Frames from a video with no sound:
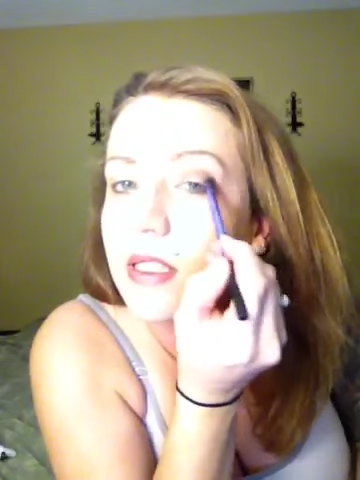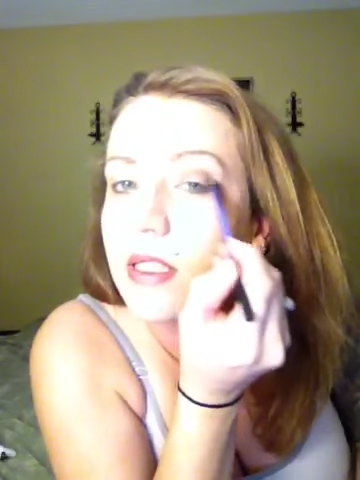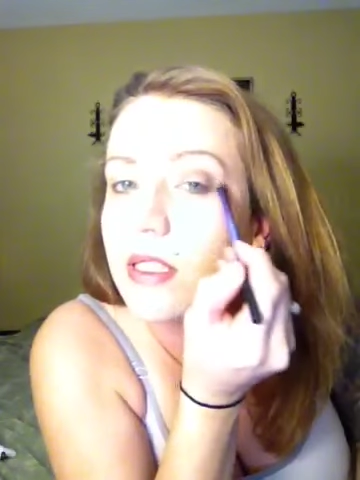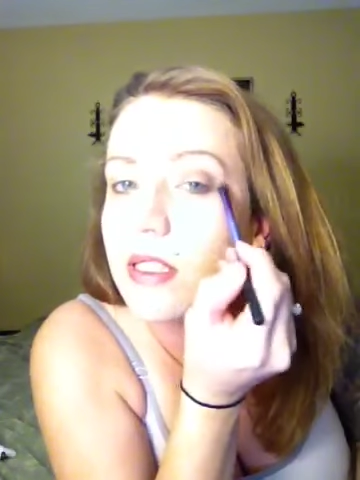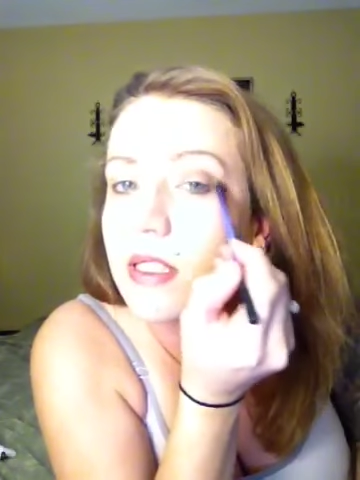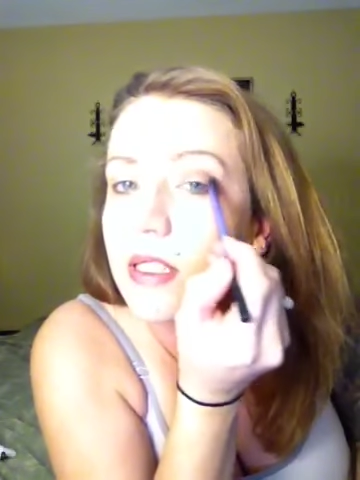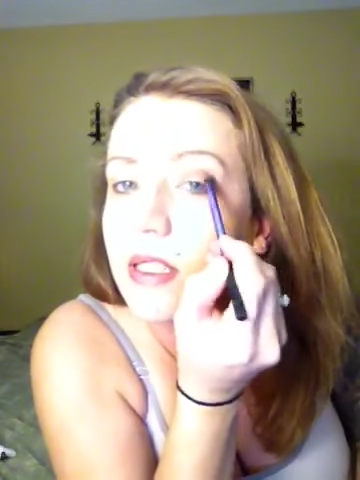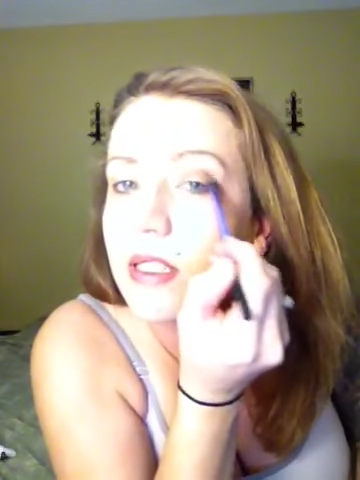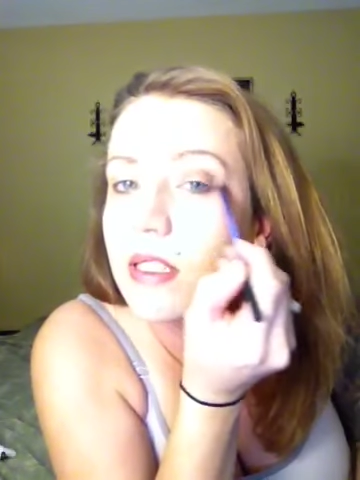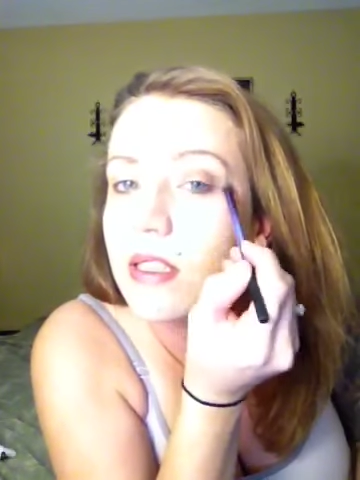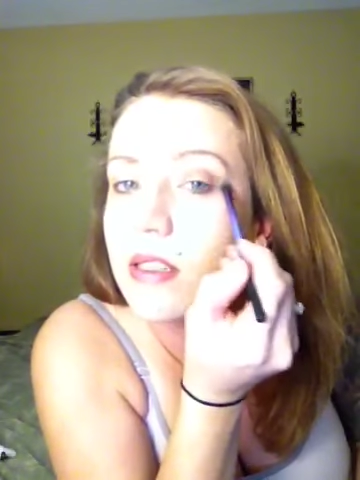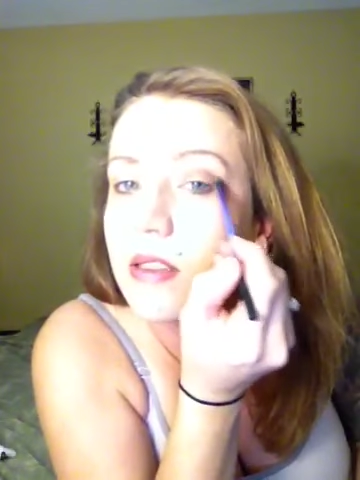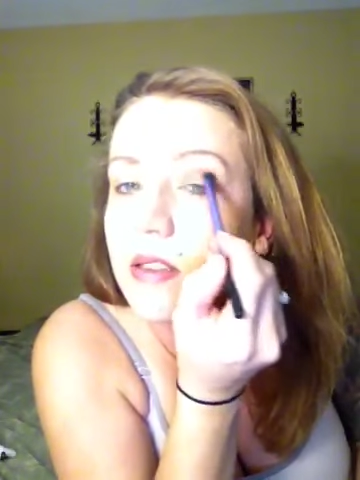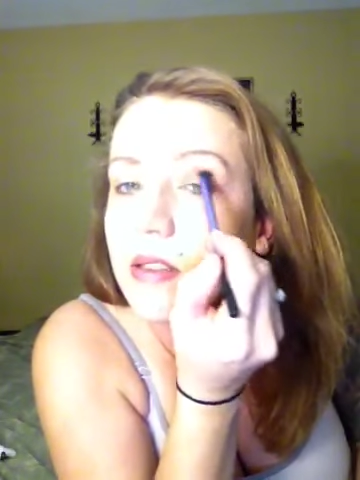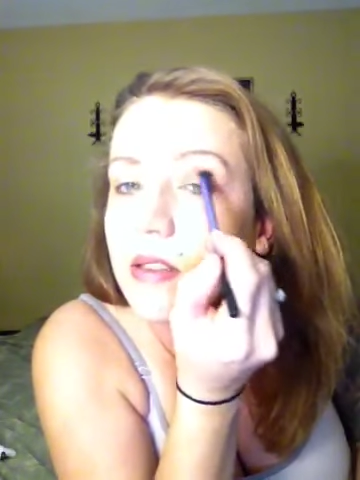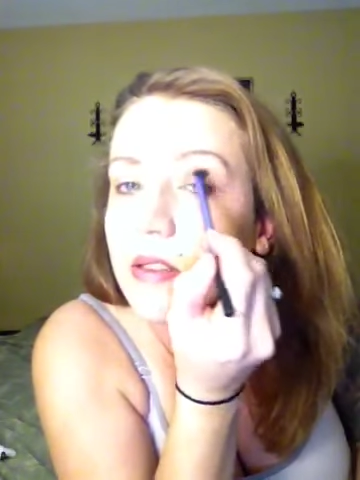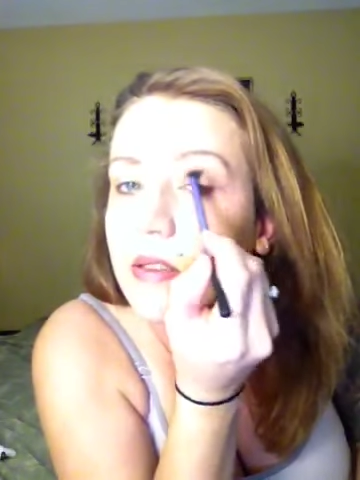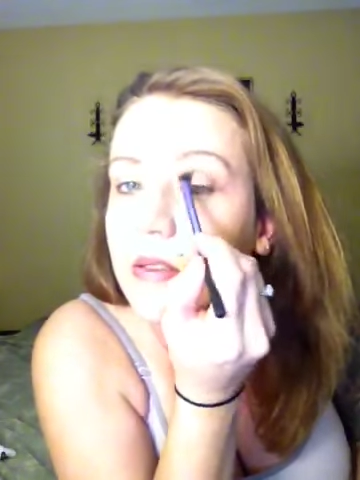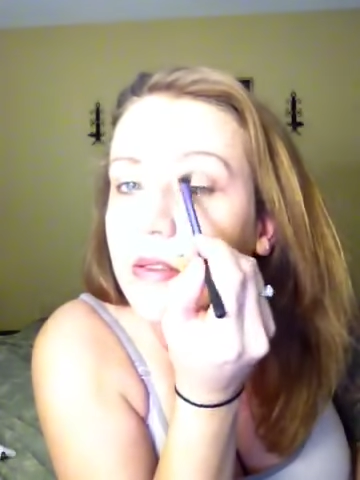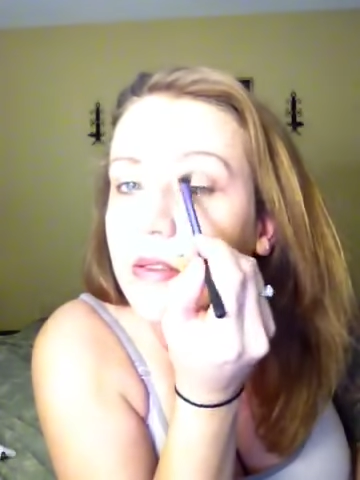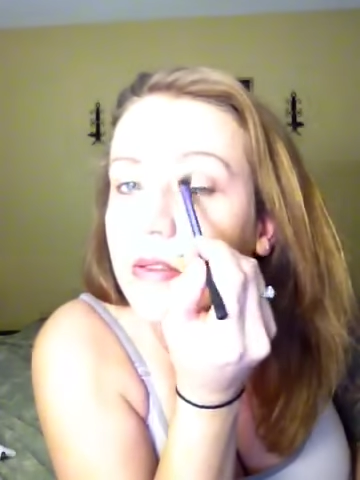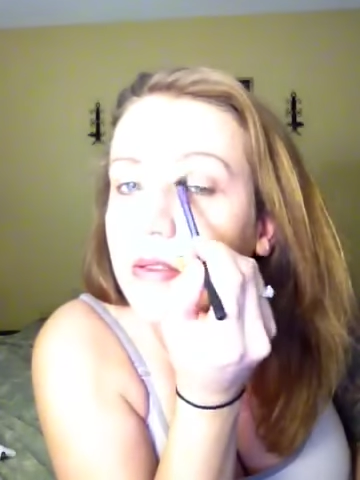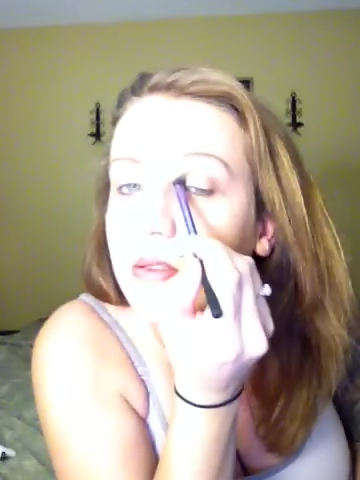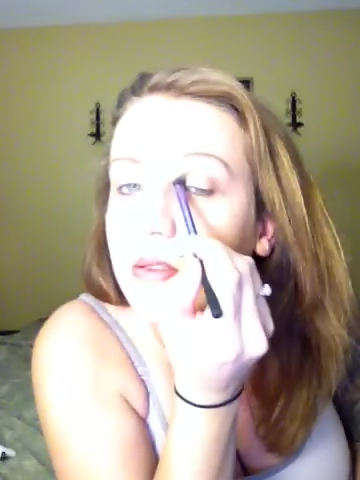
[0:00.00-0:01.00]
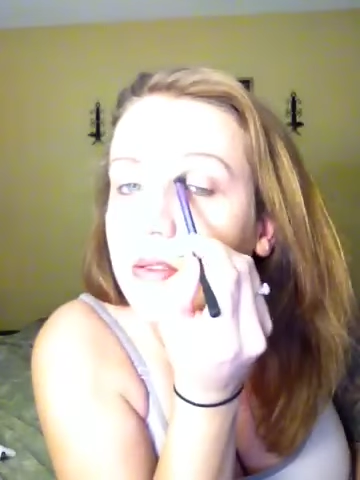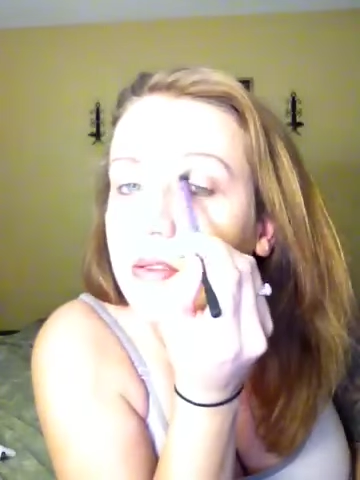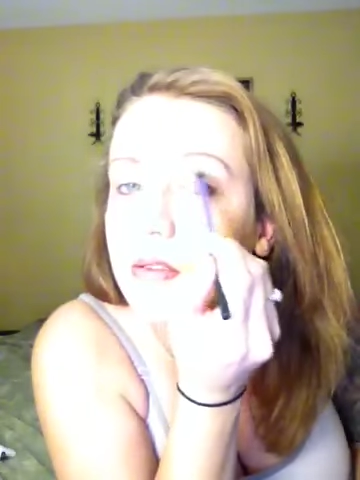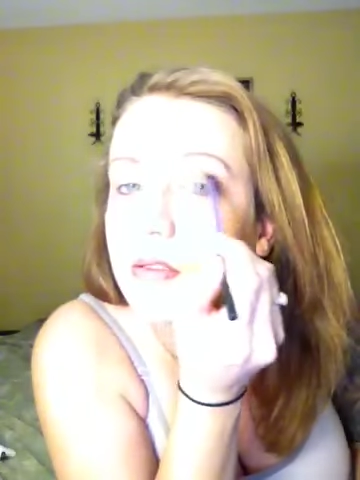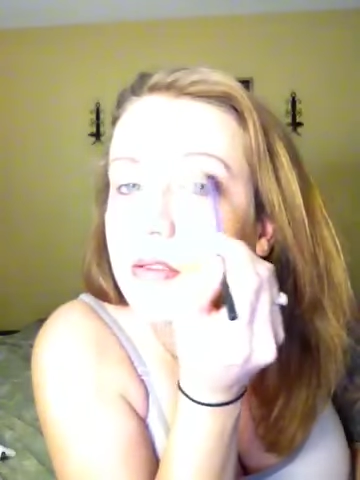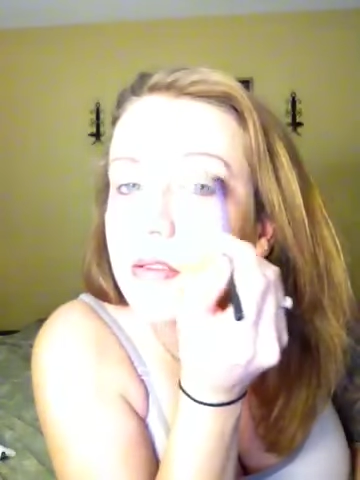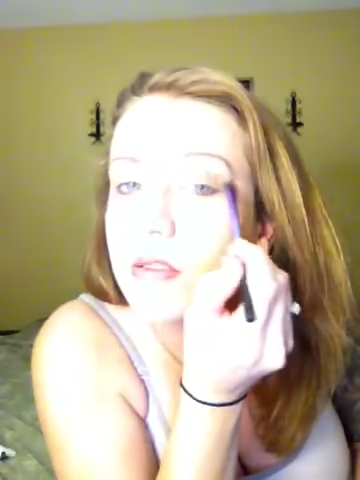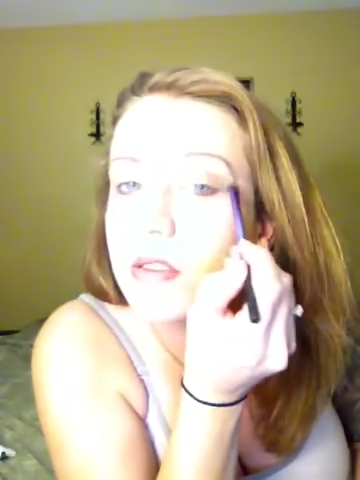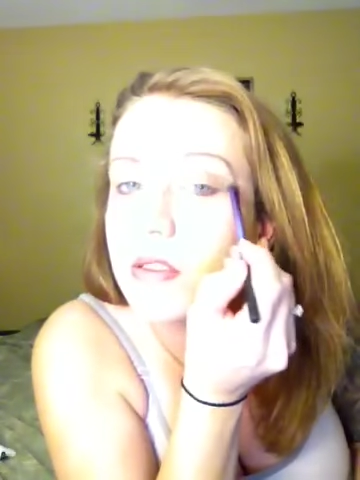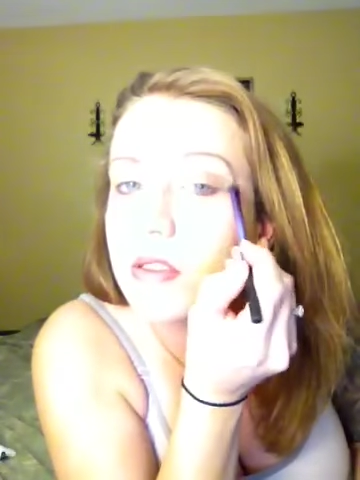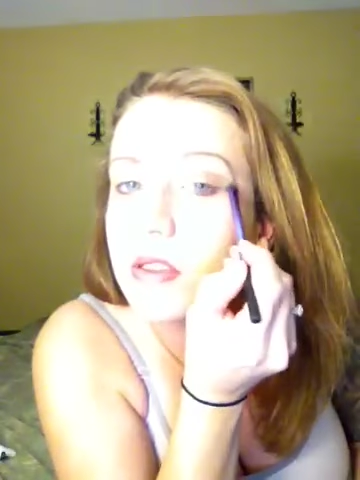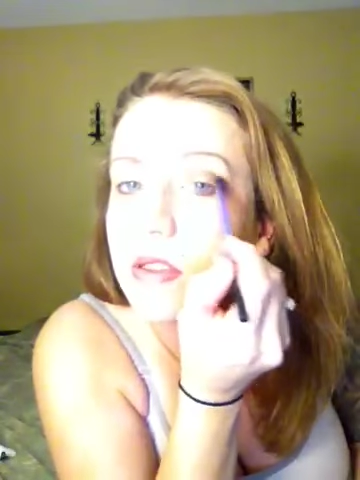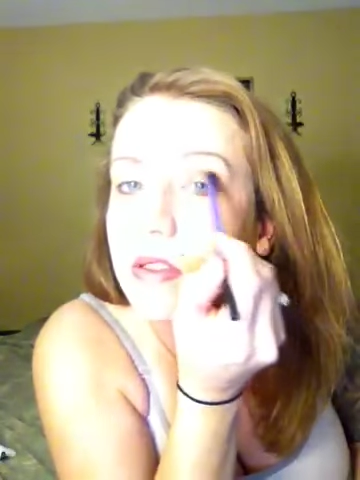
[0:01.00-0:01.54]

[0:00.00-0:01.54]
it out.